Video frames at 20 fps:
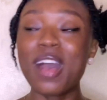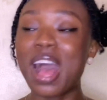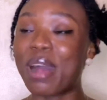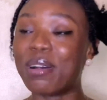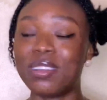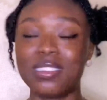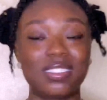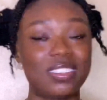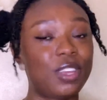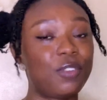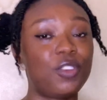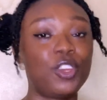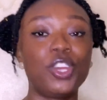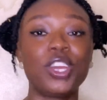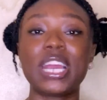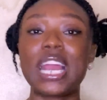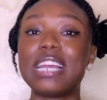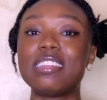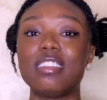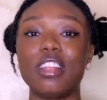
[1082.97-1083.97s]
I was giving you
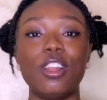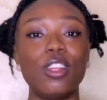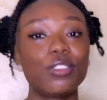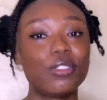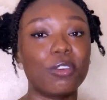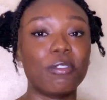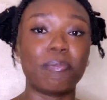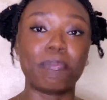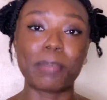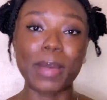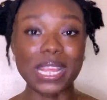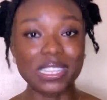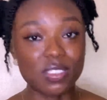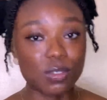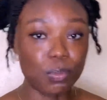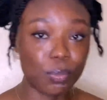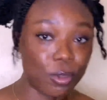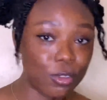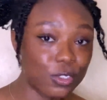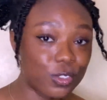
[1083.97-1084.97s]
guys a lot of bath
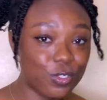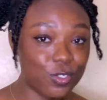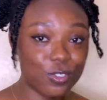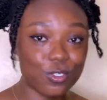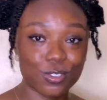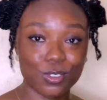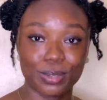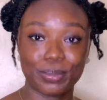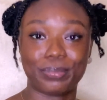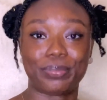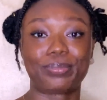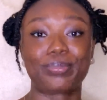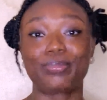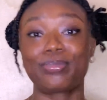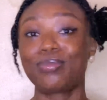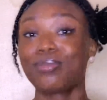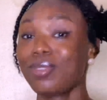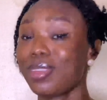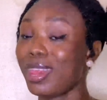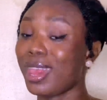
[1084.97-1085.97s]
boats.
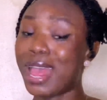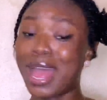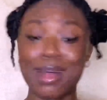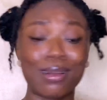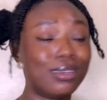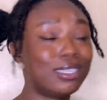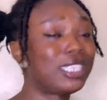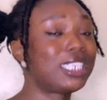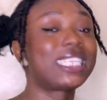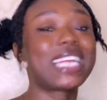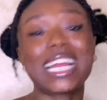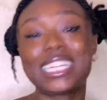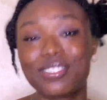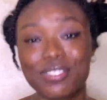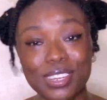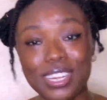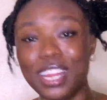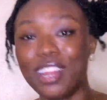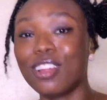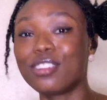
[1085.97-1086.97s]
I was
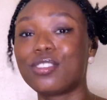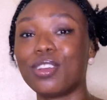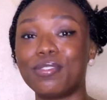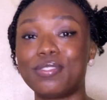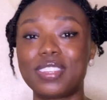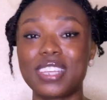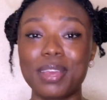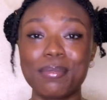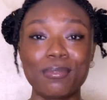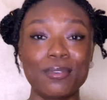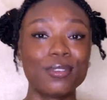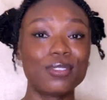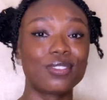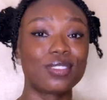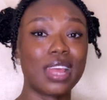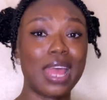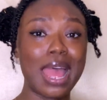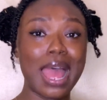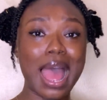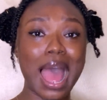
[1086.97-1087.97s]
shattering a lot of tables.
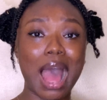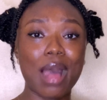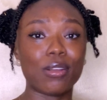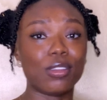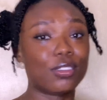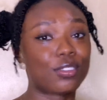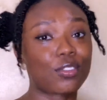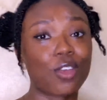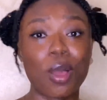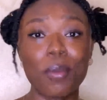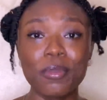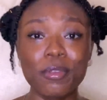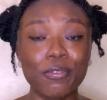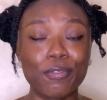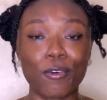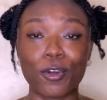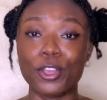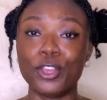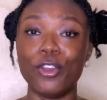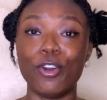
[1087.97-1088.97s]
I was coming
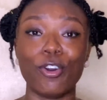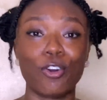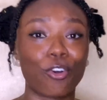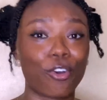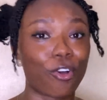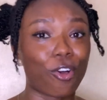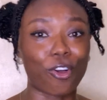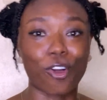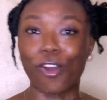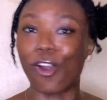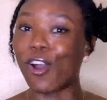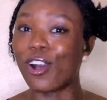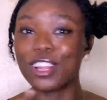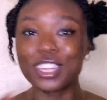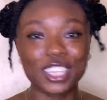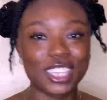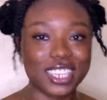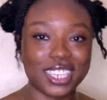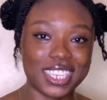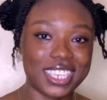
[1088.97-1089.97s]
for your
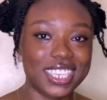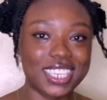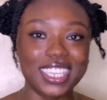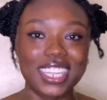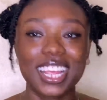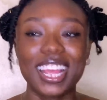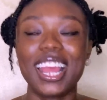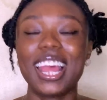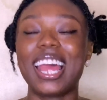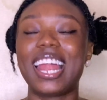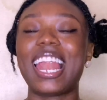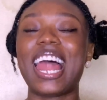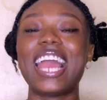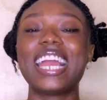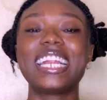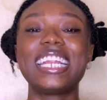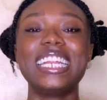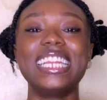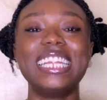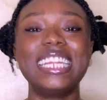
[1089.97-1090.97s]
guts, like
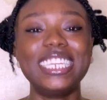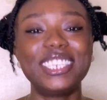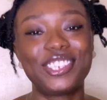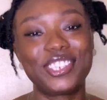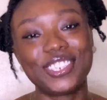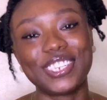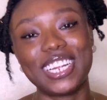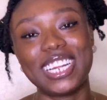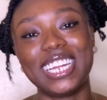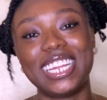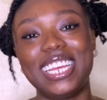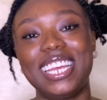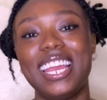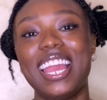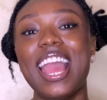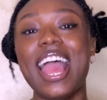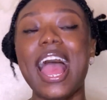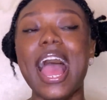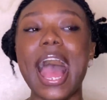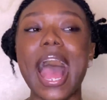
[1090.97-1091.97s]
literally.
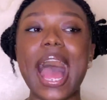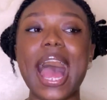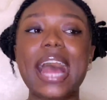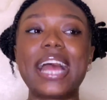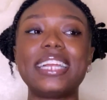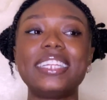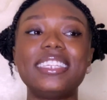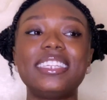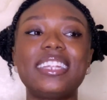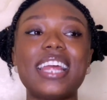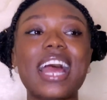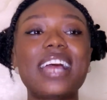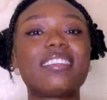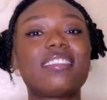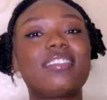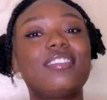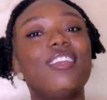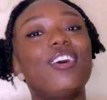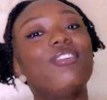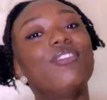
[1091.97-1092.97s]
And
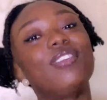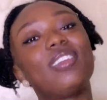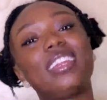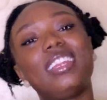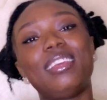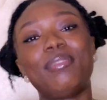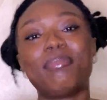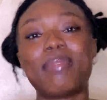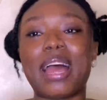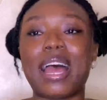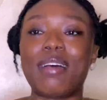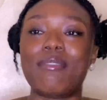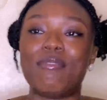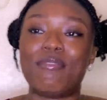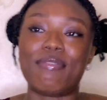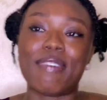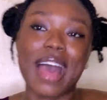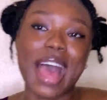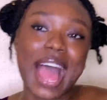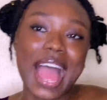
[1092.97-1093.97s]
that's not really my
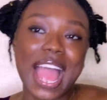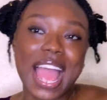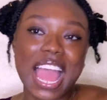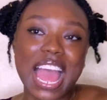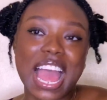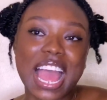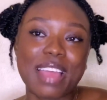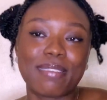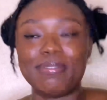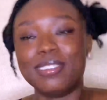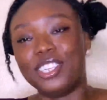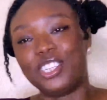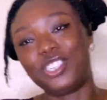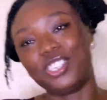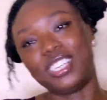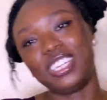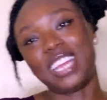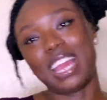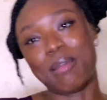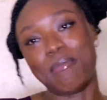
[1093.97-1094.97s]
vibe.
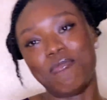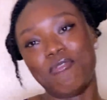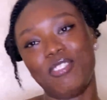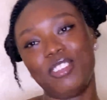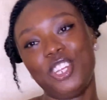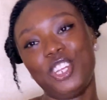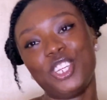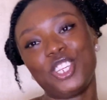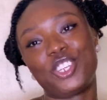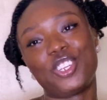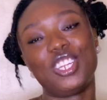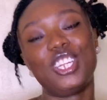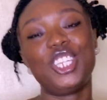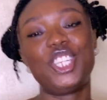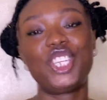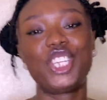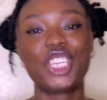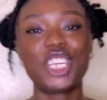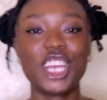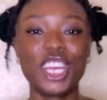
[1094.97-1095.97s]
Usually I'm usually
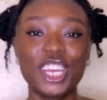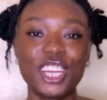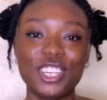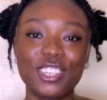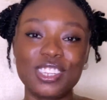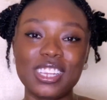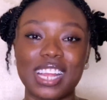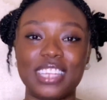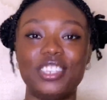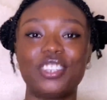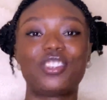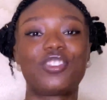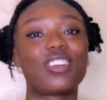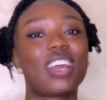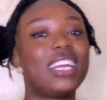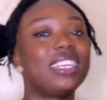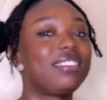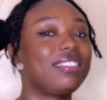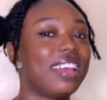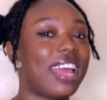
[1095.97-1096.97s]
chill and just
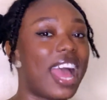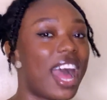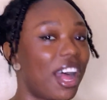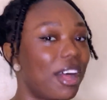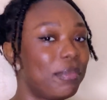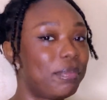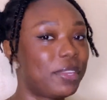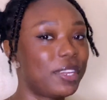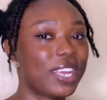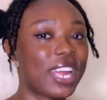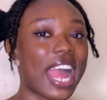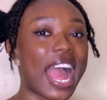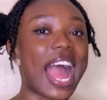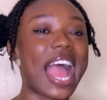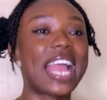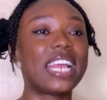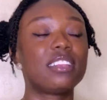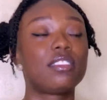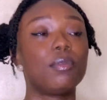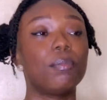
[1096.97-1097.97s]
trying to help you
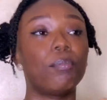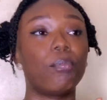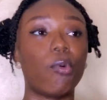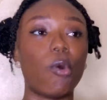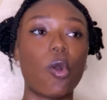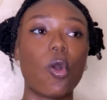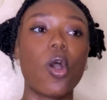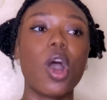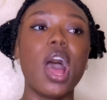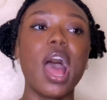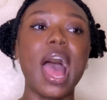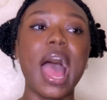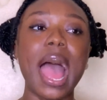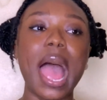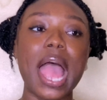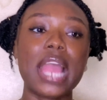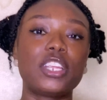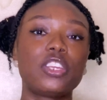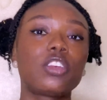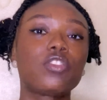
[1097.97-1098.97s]
guys, but
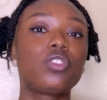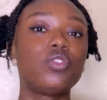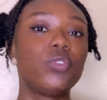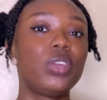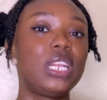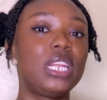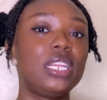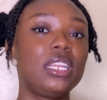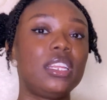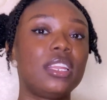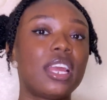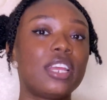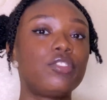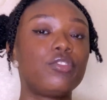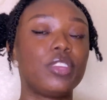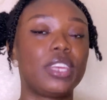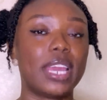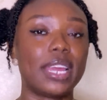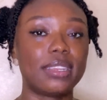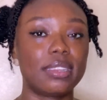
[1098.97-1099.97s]
I just really needed to
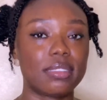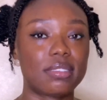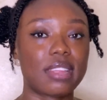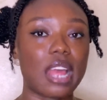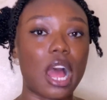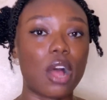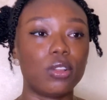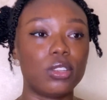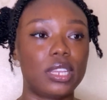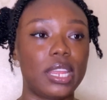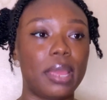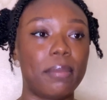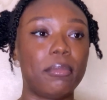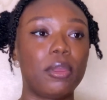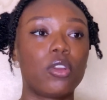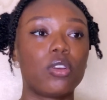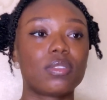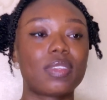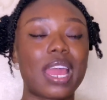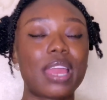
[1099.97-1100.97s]
get this out there
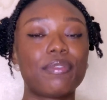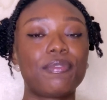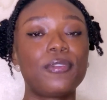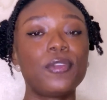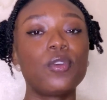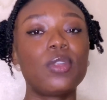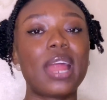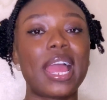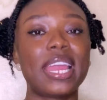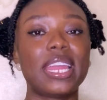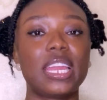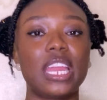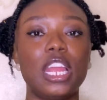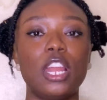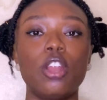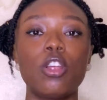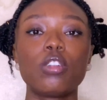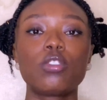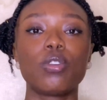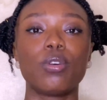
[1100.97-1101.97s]
because I feel like a
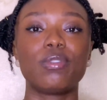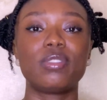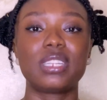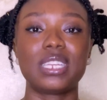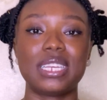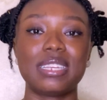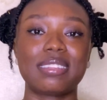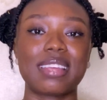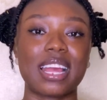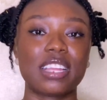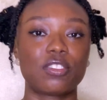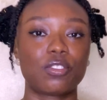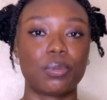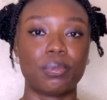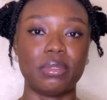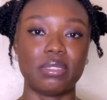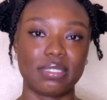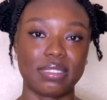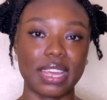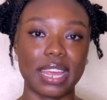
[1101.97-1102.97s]
lot of things has to
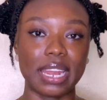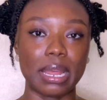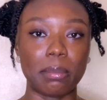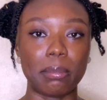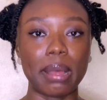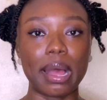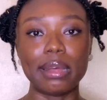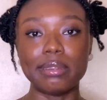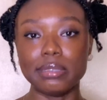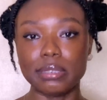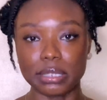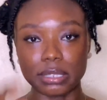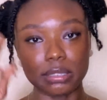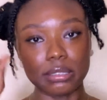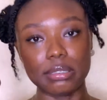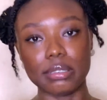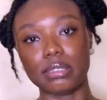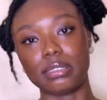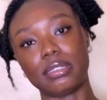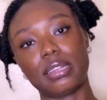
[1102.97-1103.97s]
be said about
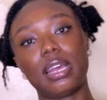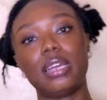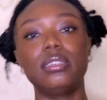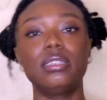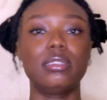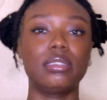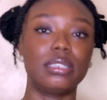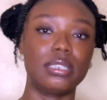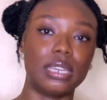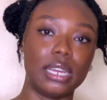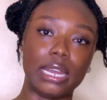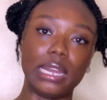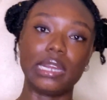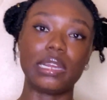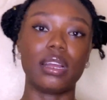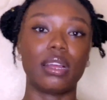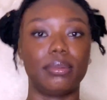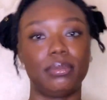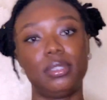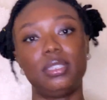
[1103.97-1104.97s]
this Nigeria
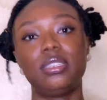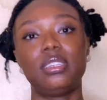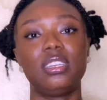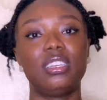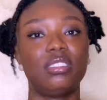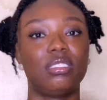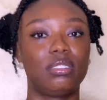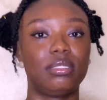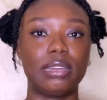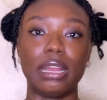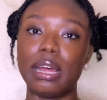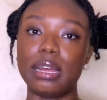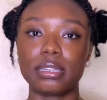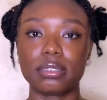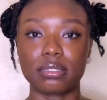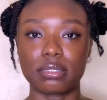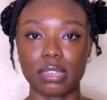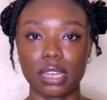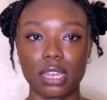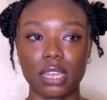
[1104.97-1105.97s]
community. This
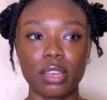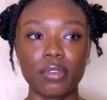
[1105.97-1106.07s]
toxic.